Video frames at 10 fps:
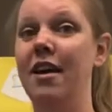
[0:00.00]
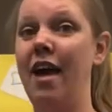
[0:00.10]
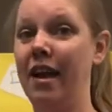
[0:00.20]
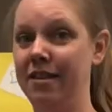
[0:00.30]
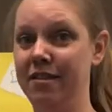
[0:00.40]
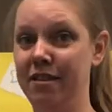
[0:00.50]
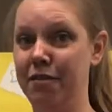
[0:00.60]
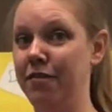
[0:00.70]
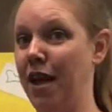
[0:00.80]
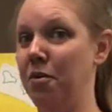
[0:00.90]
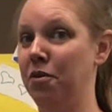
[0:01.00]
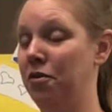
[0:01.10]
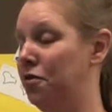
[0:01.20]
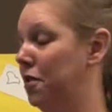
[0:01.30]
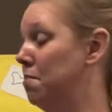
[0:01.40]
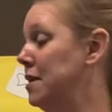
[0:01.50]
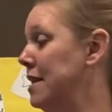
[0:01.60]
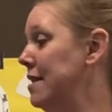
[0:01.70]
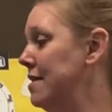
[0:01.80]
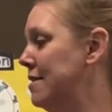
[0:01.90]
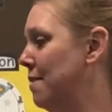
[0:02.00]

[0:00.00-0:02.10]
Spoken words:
excellent flowers for the bees.